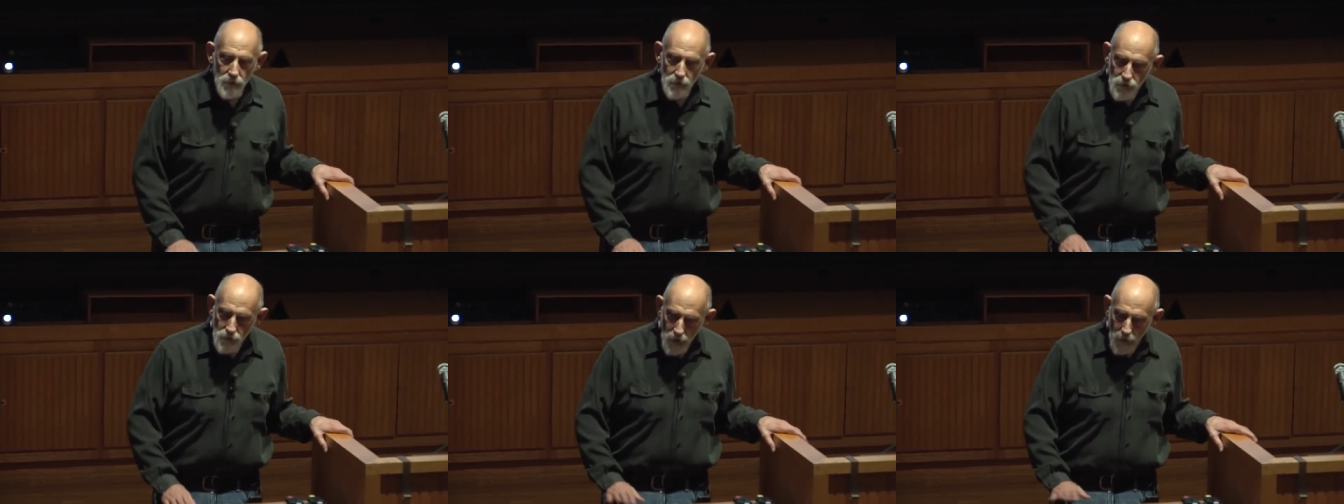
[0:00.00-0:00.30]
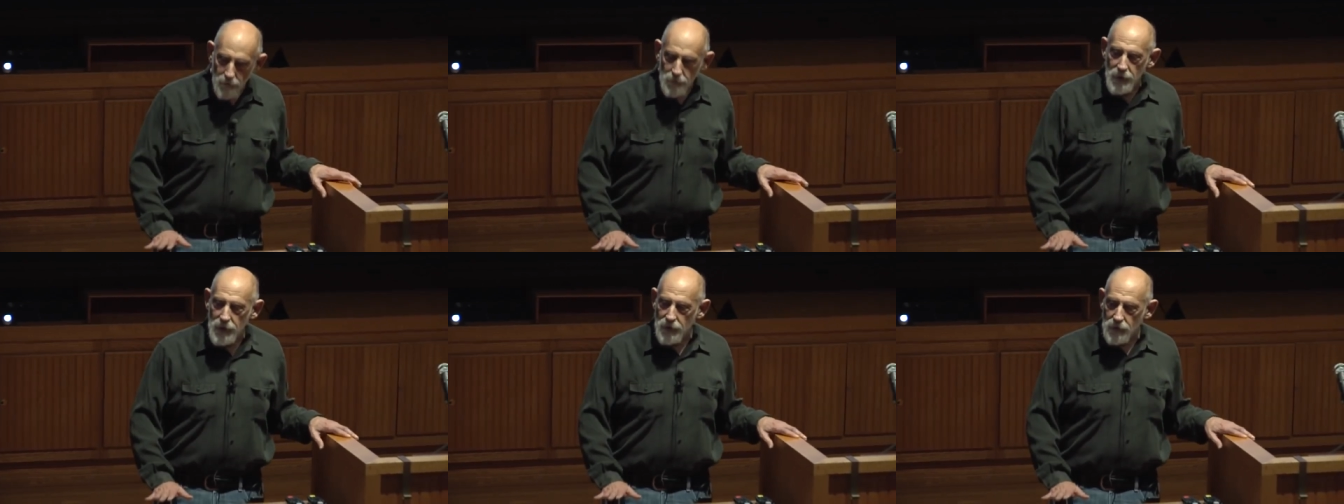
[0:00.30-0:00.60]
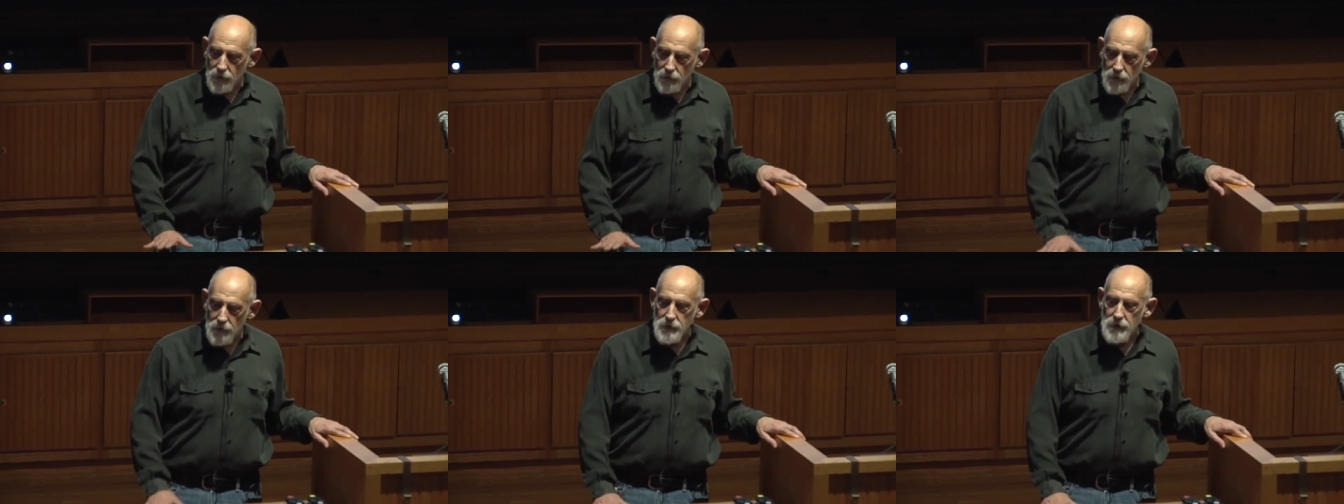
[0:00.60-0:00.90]
Jumping
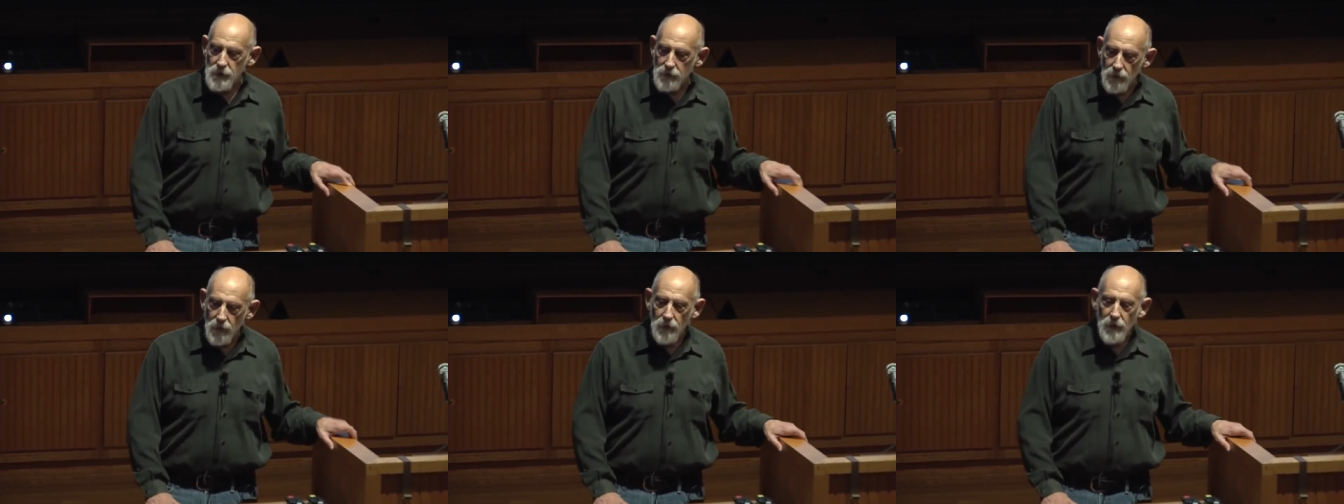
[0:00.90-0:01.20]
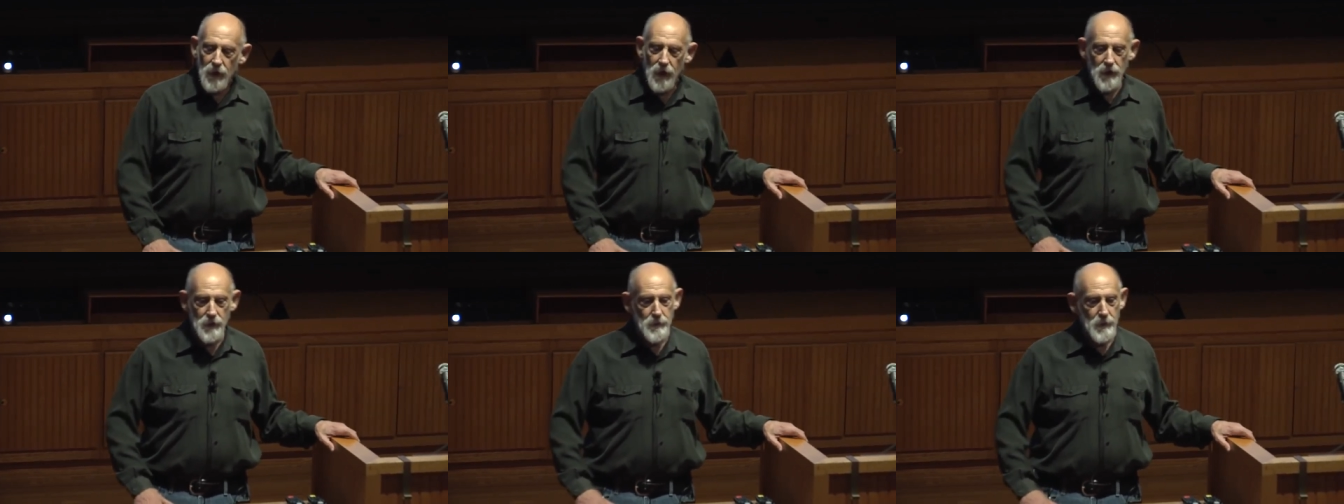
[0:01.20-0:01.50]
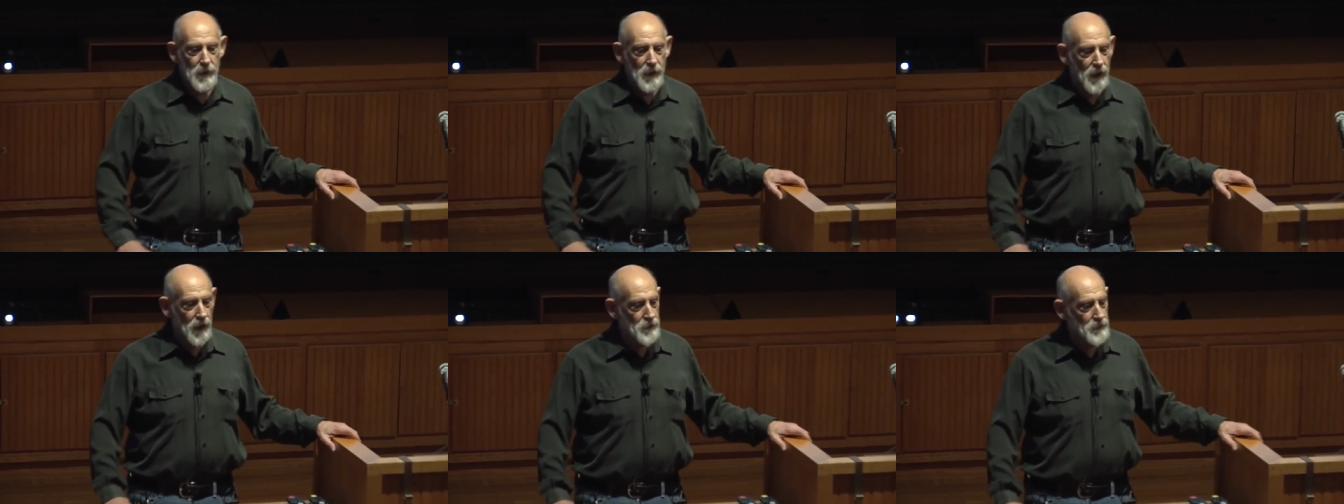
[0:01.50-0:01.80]
to a zero
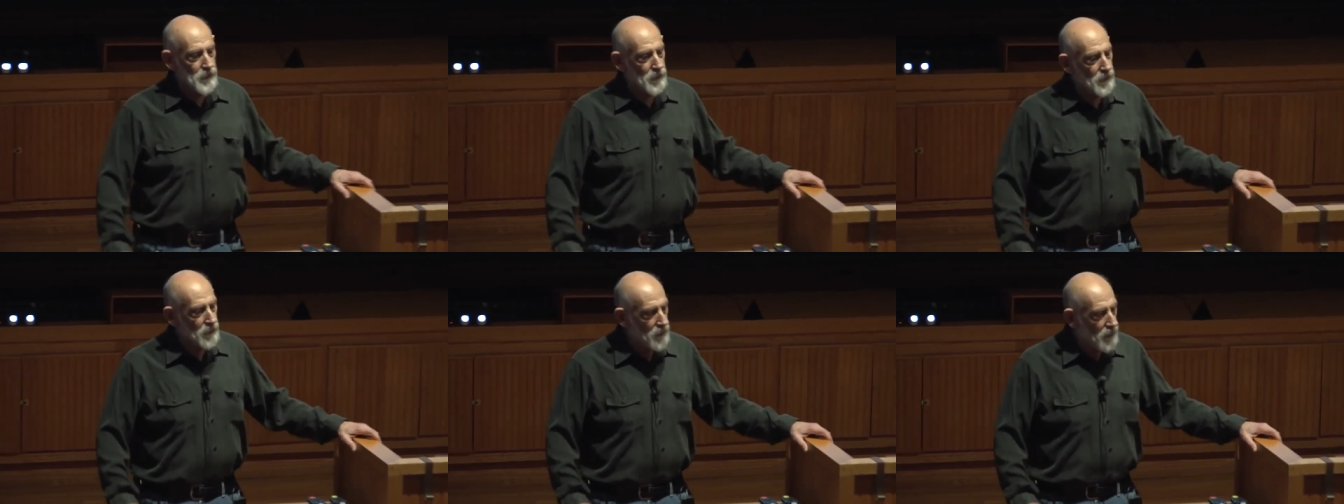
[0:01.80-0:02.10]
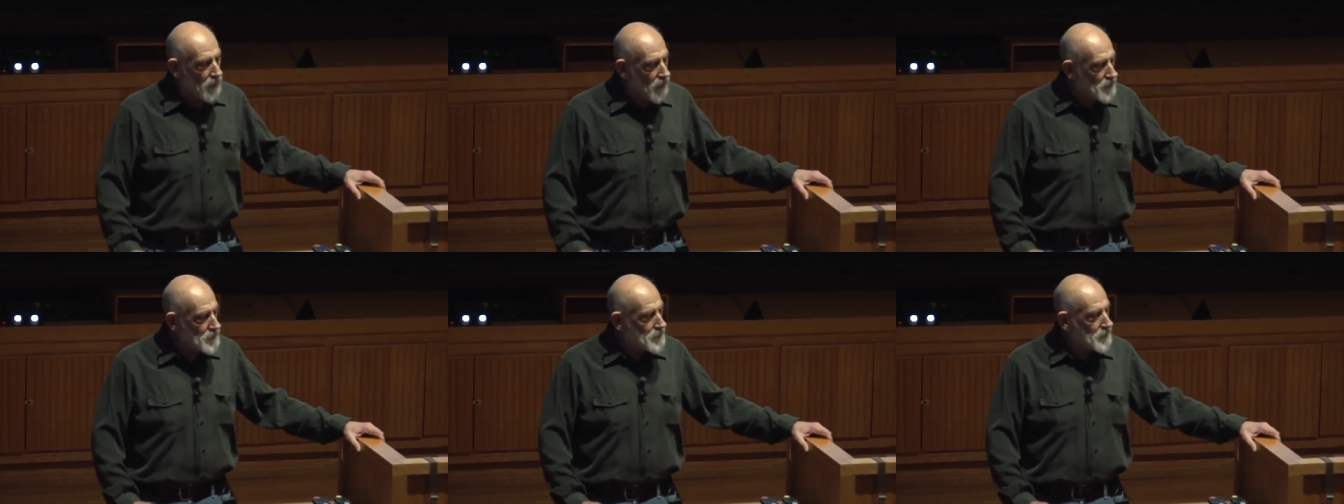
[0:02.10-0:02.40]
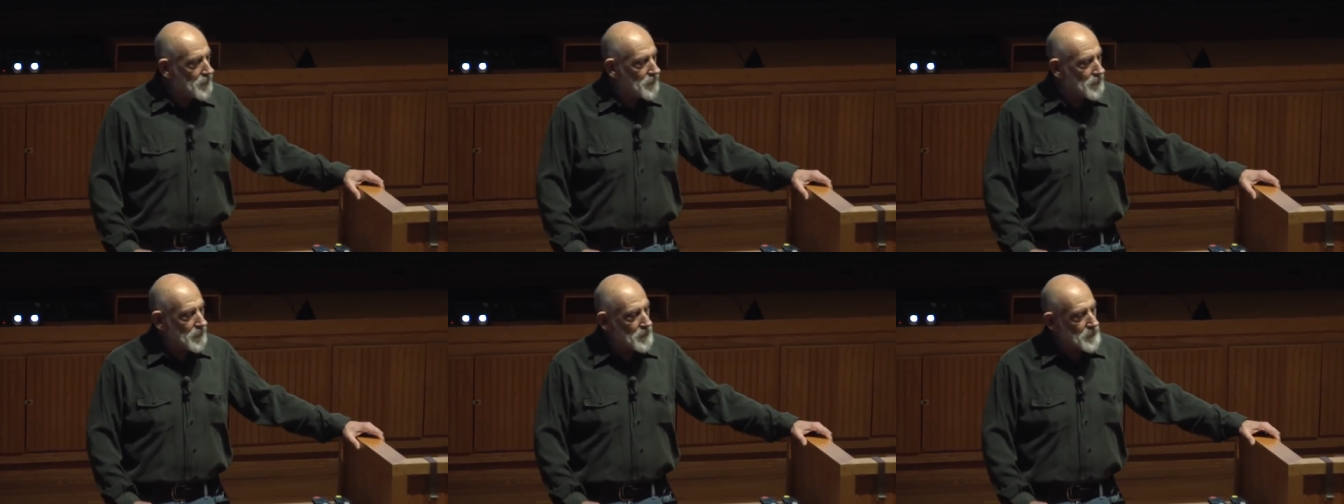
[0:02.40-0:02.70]
cosmological
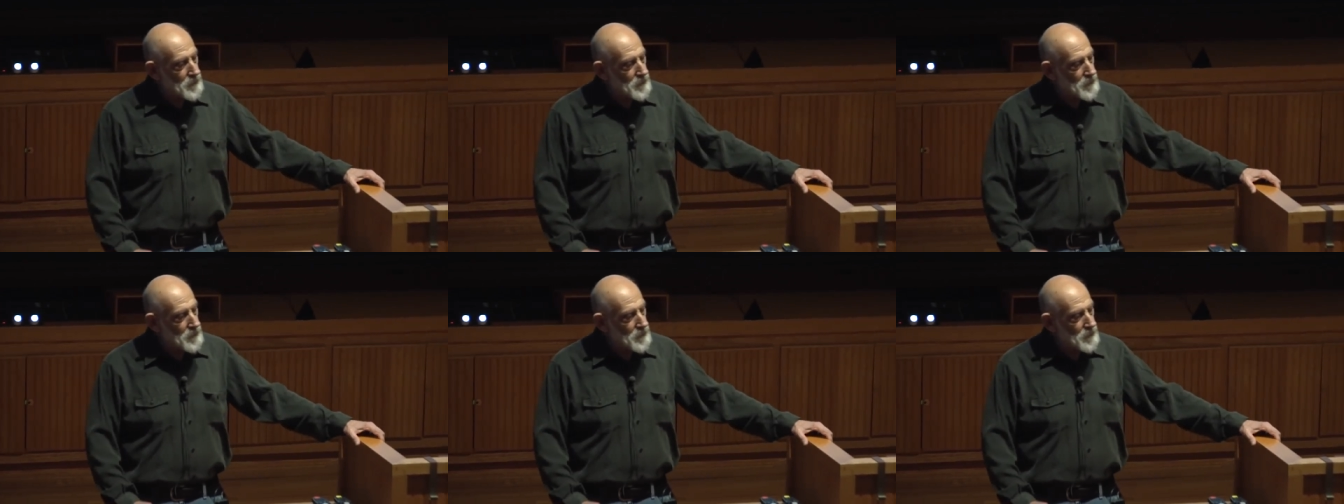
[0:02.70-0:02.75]
constant